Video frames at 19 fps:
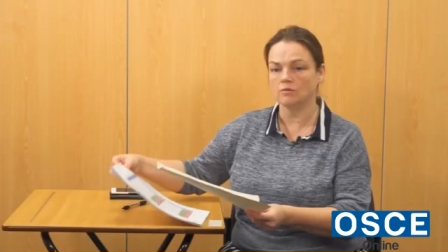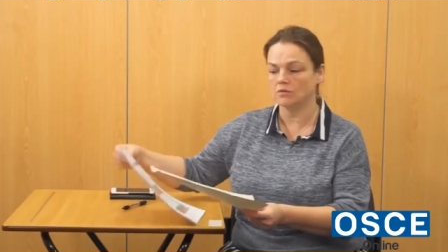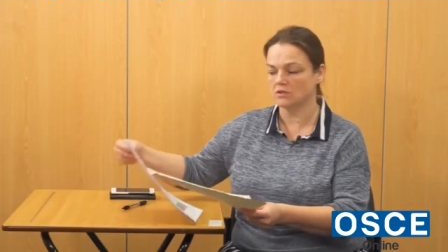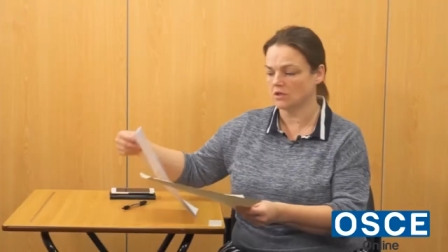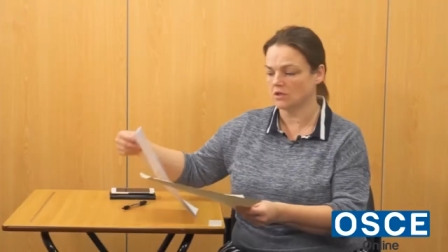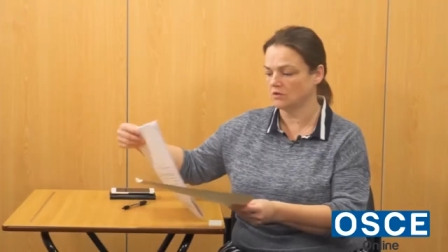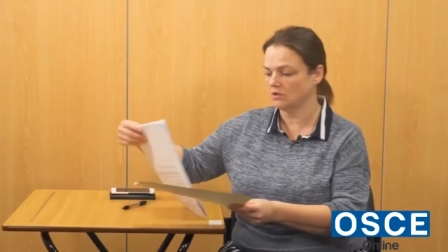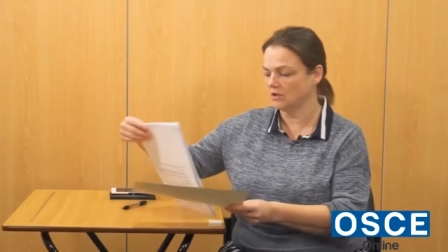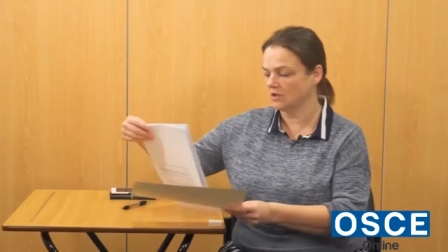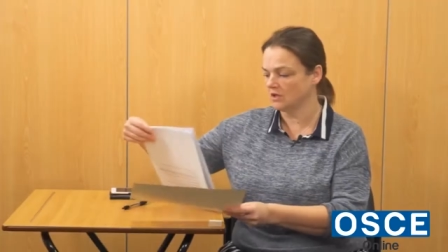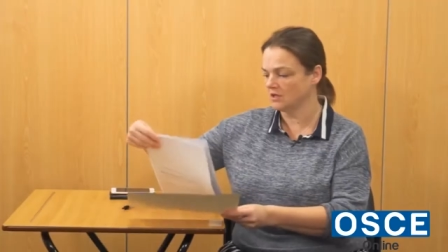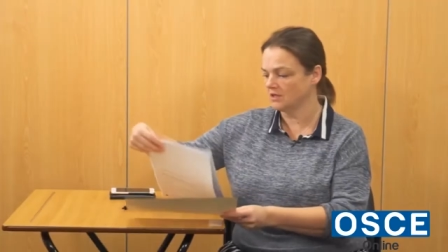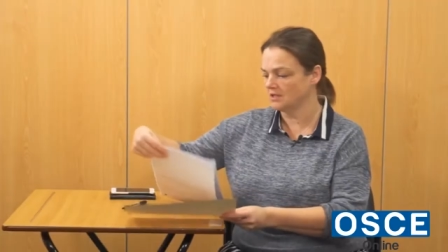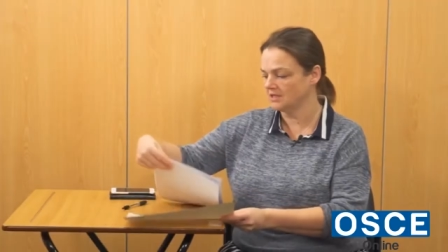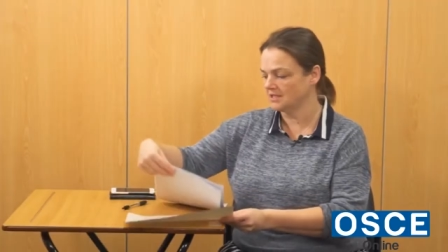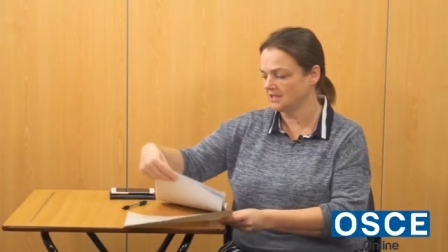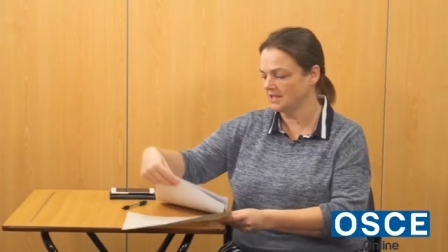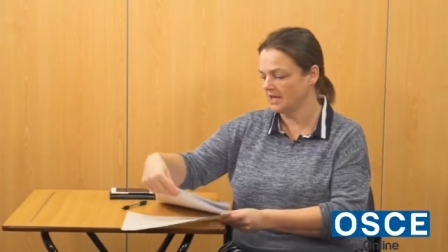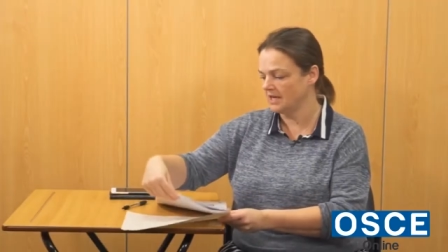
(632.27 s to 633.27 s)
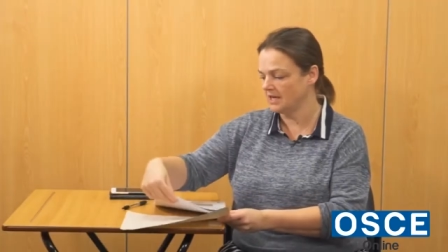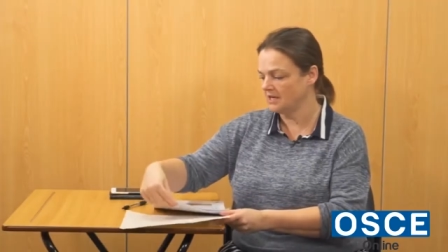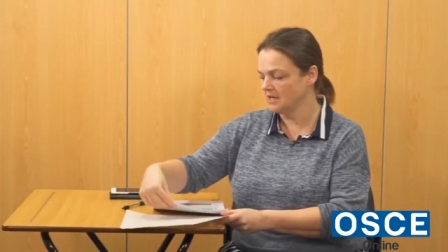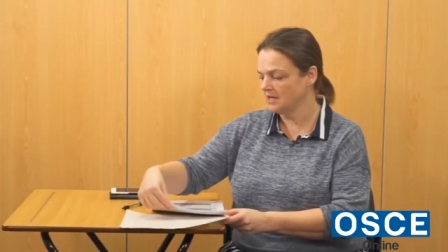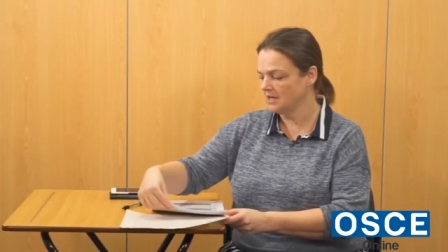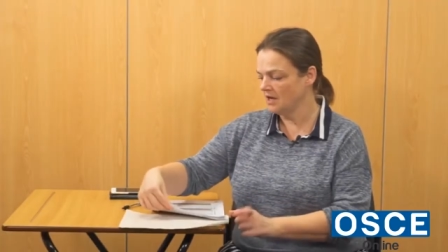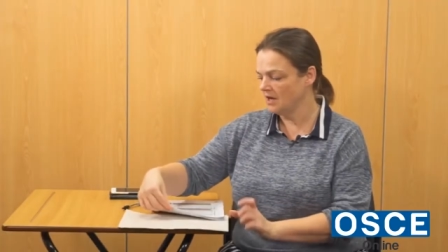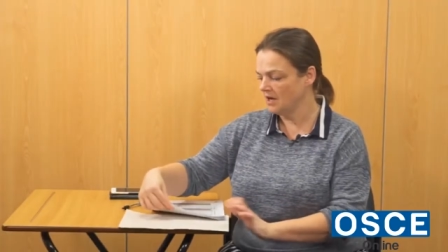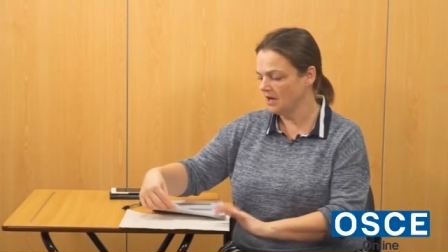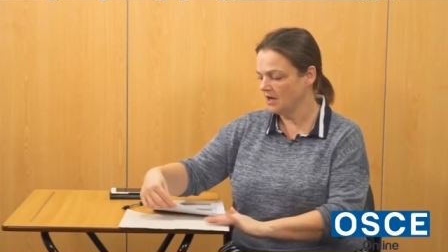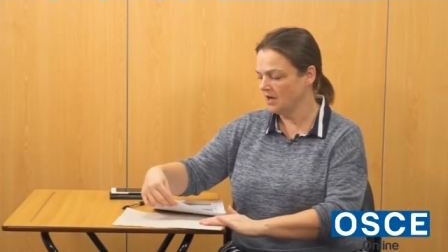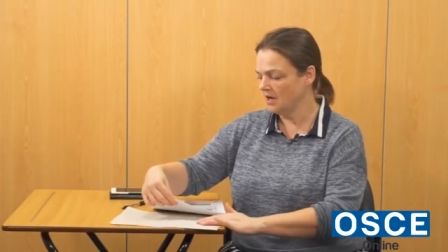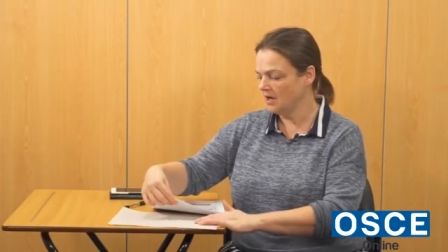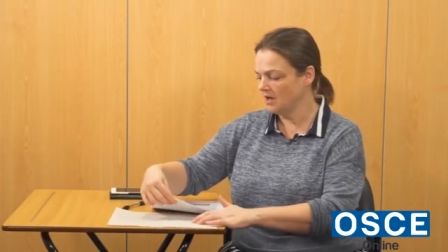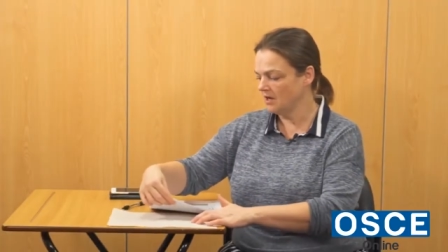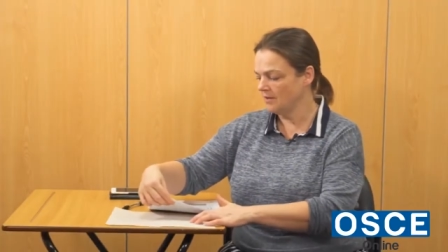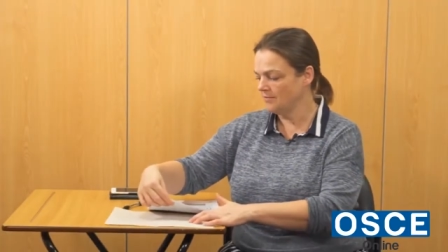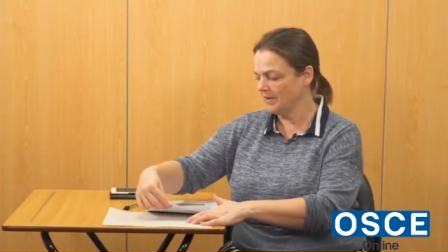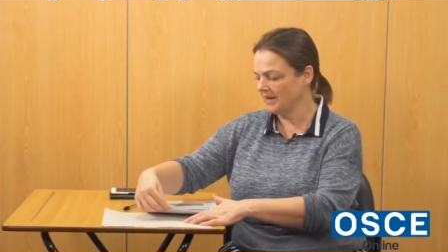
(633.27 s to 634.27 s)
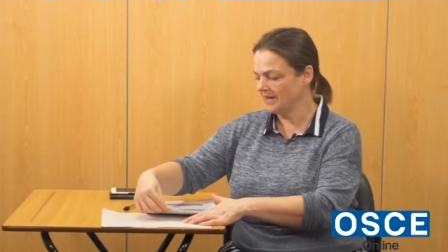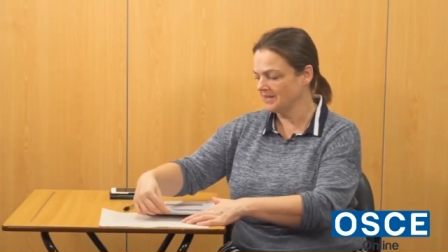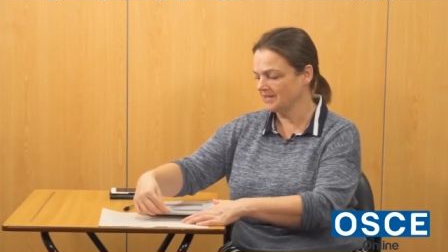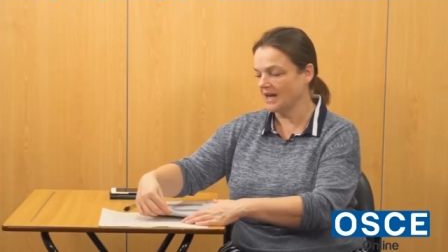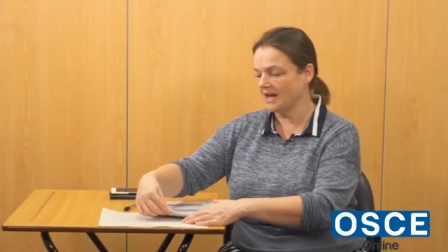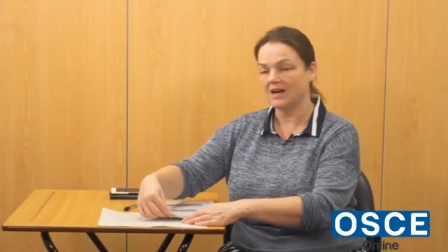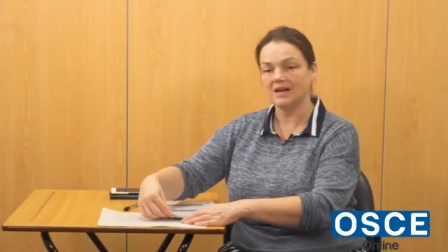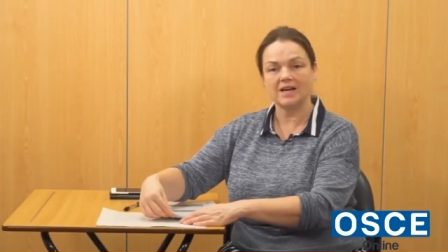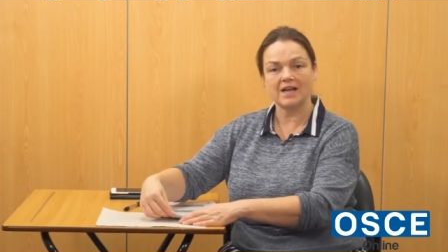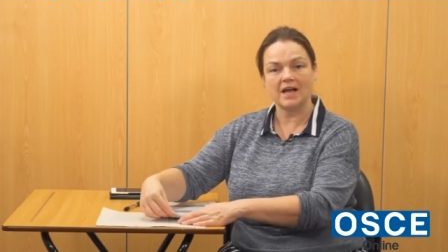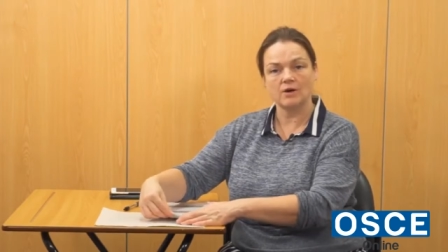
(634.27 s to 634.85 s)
so you can see exactly